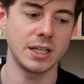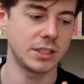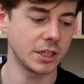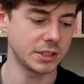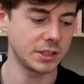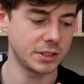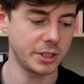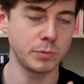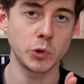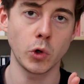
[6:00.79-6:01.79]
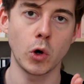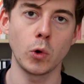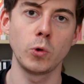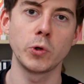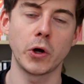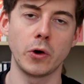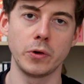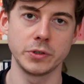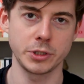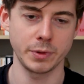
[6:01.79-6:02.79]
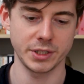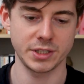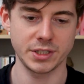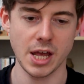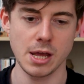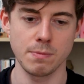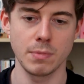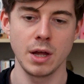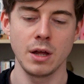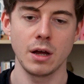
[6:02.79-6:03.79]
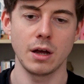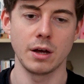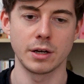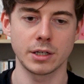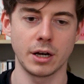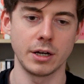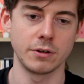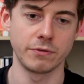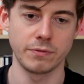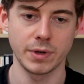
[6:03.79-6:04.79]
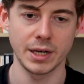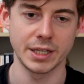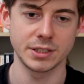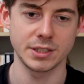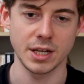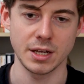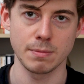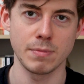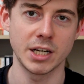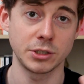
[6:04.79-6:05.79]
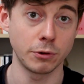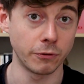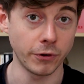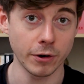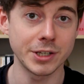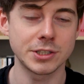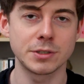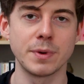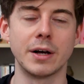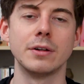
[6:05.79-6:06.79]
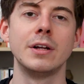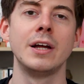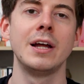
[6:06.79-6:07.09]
it doesn't seem to hold on to its same kind of, let's say, magical forest smell.